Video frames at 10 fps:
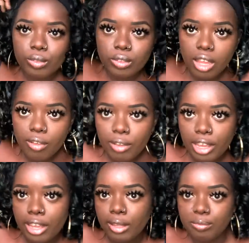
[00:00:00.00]
all
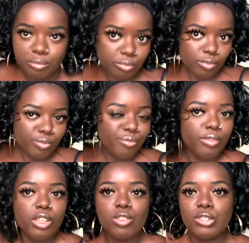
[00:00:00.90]
right.
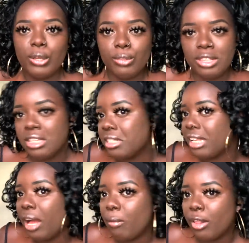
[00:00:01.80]
So this is
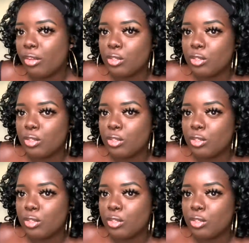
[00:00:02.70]
not one of those